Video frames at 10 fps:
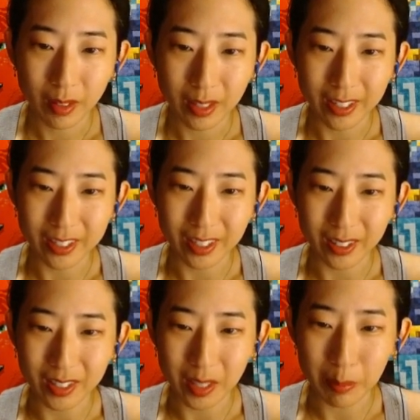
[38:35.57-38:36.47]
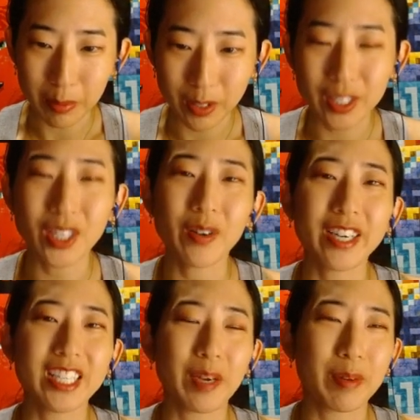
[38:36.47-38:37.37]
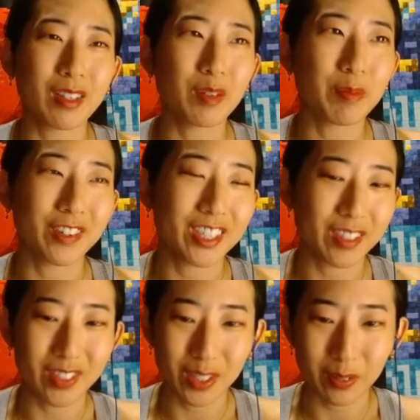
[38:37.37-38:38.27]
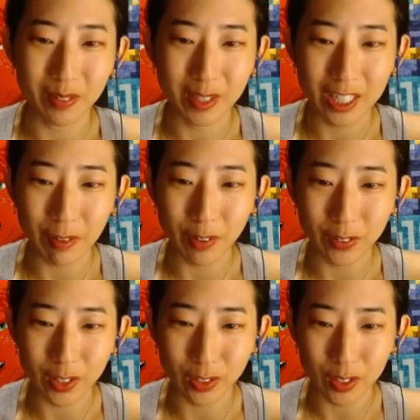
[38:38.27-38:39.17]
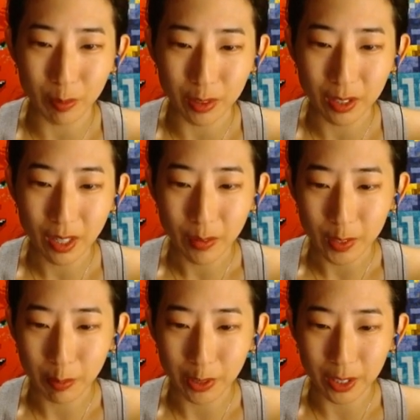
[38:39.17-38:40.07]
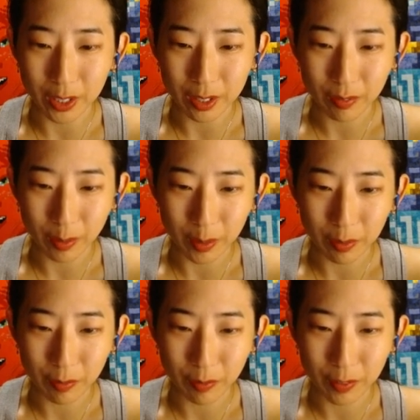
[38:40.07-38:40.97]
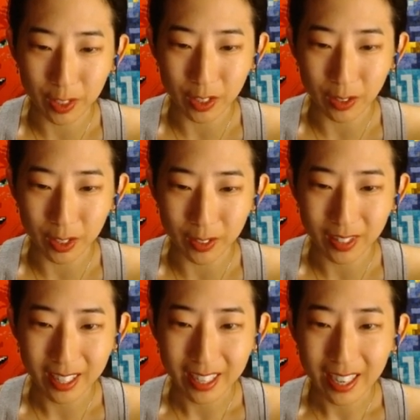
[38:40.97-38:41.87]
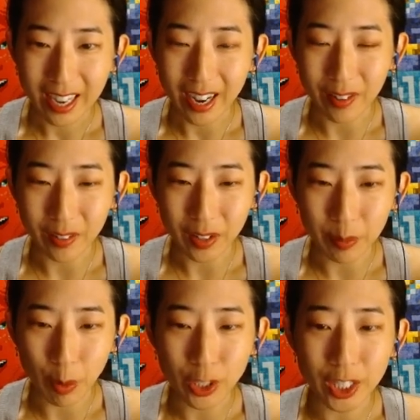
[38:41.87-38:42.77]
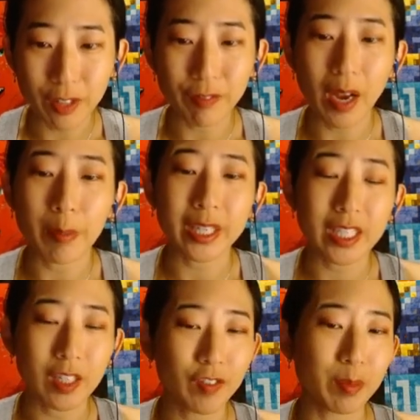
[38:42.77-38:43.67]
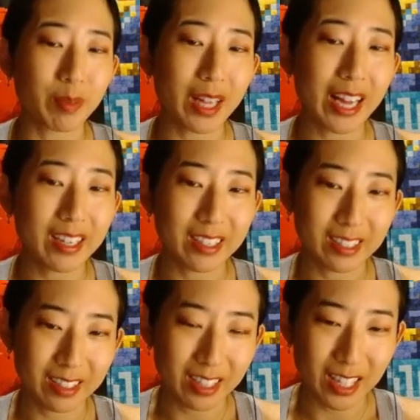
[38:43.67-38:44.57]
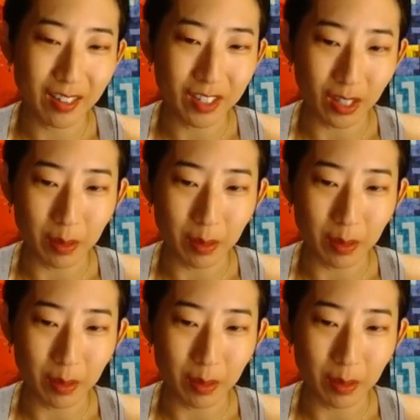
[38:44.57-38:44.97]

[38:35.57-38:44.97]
Here's a close-up. There's no examine loop version of this one because I felt this close-up was pretty good to show you how most of the fabric, except for the black, does have subtle